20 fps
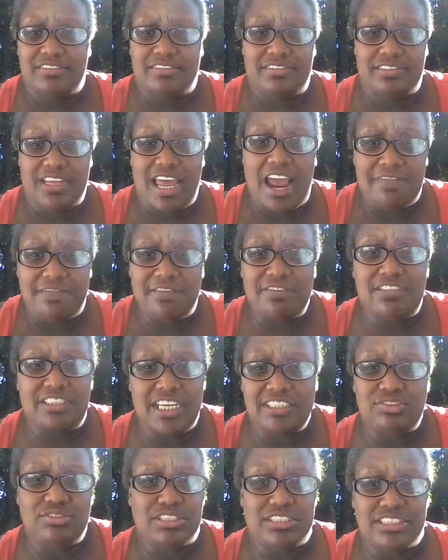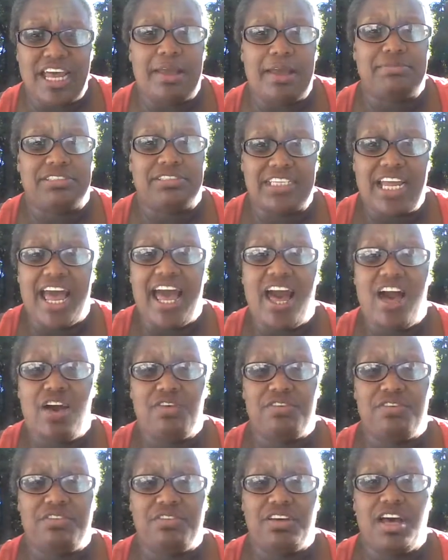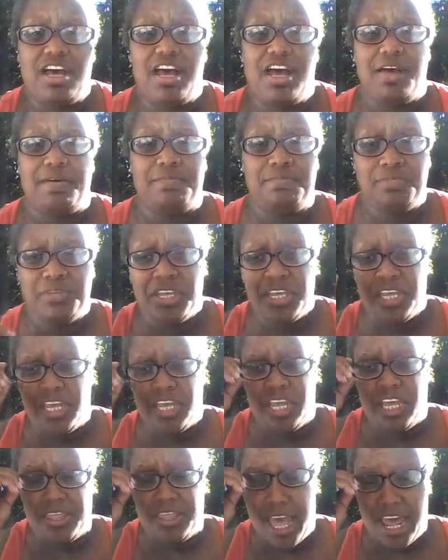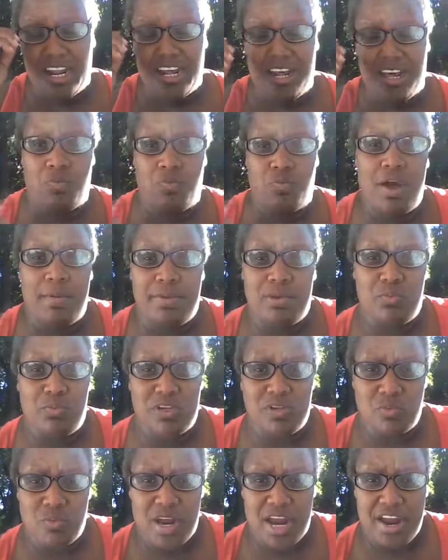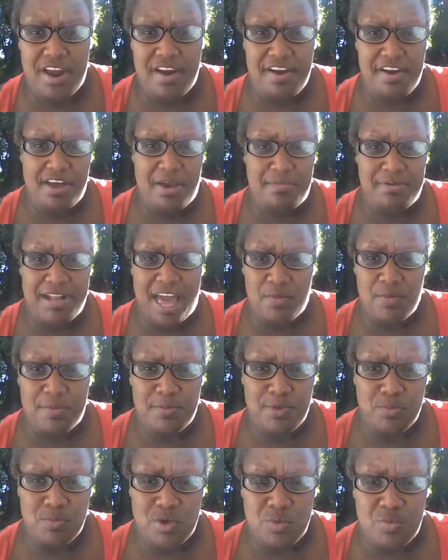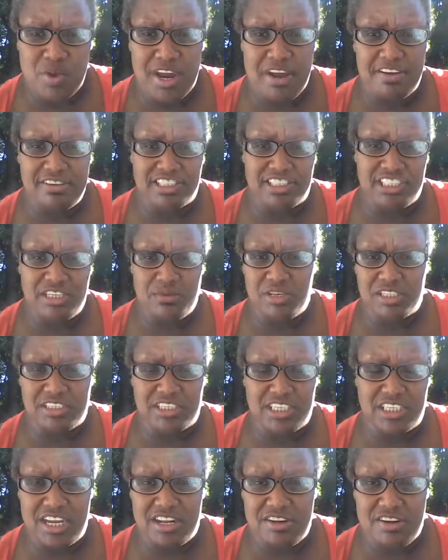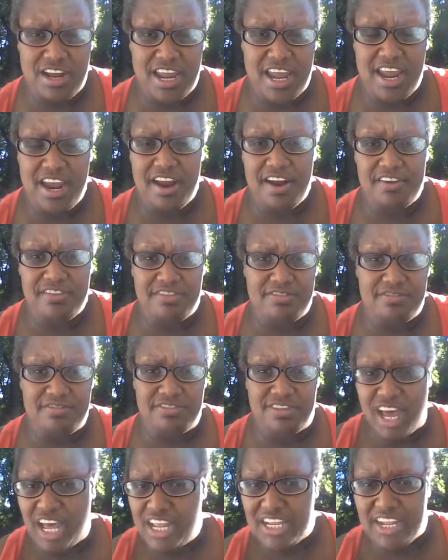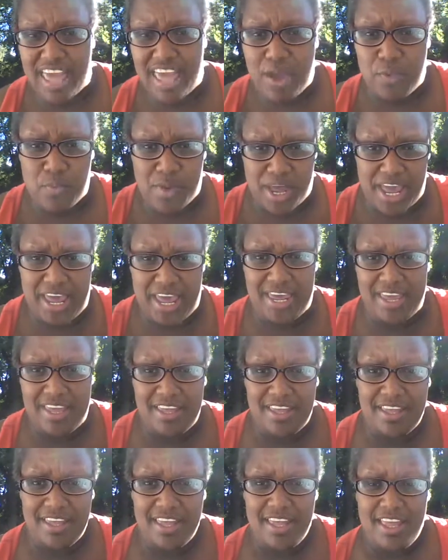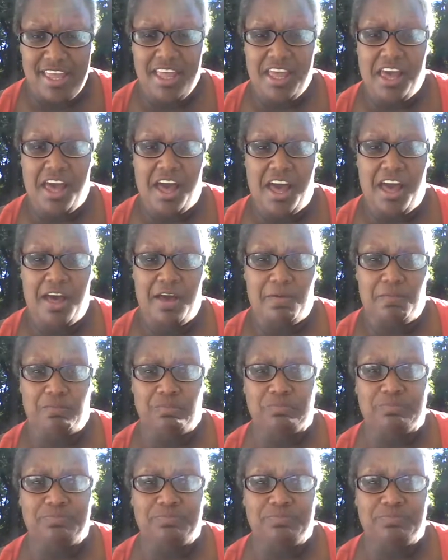Afrocentric type style. Um, that a woman would wear, a black woman would wear if she was to get her hair done that way. Um,